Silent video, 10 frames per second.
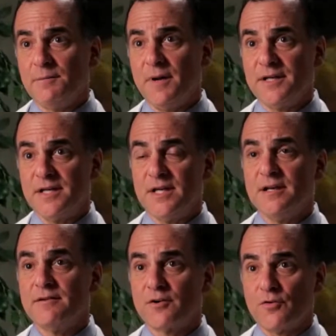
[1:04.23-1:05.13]
a bunion
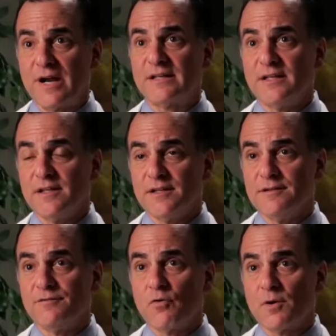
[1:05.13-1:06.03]
and correcting the
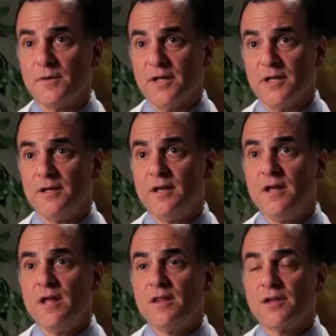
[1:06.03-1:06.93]
deformity.
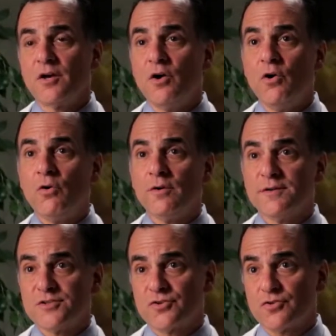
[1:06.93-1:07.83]
The goal of
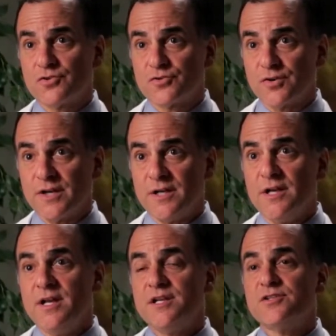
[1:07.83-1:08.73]
the surgery
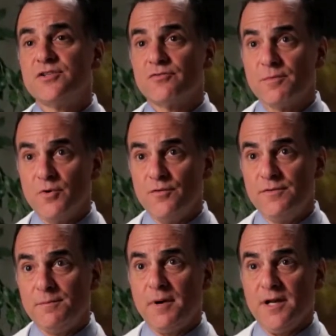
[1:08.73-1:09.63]
is to remove
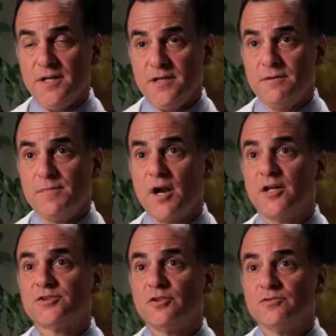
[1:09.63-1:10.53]
the bunion, but
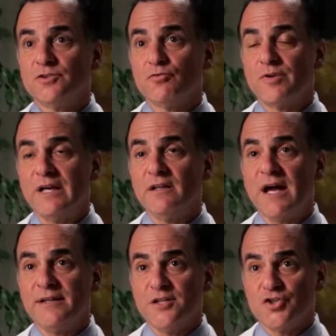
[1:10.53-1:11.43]
also to
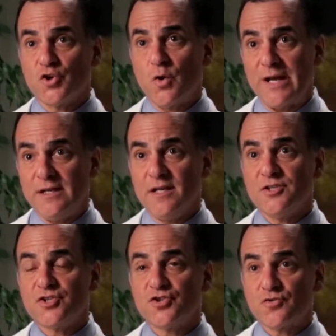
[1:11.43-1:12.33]
realign the joint
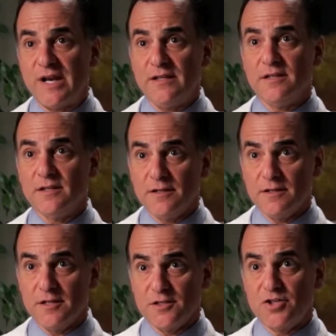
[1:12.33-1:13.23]
and straighten
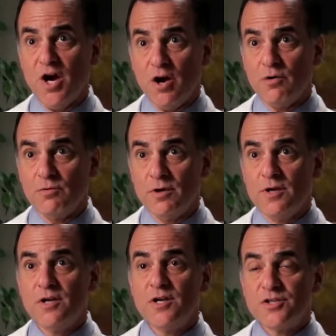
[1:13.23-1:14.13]
the toe,
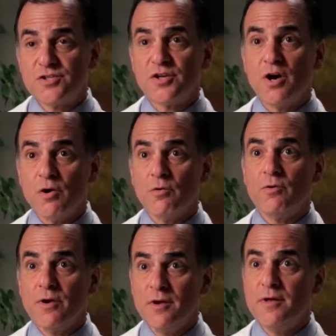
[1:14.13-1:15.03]
so
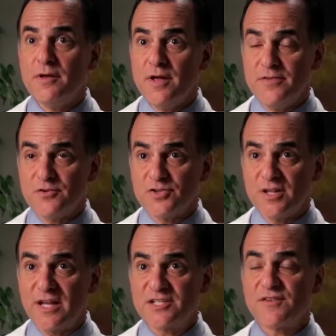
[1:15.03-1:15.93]
there's
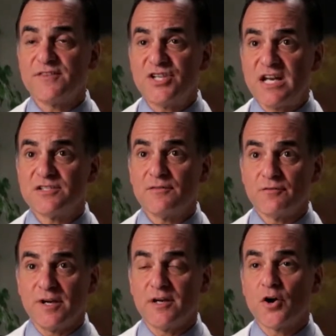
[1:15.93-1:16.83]
less of a chance of it
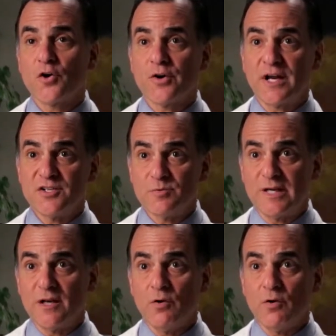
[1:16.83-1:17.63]
recurring as we get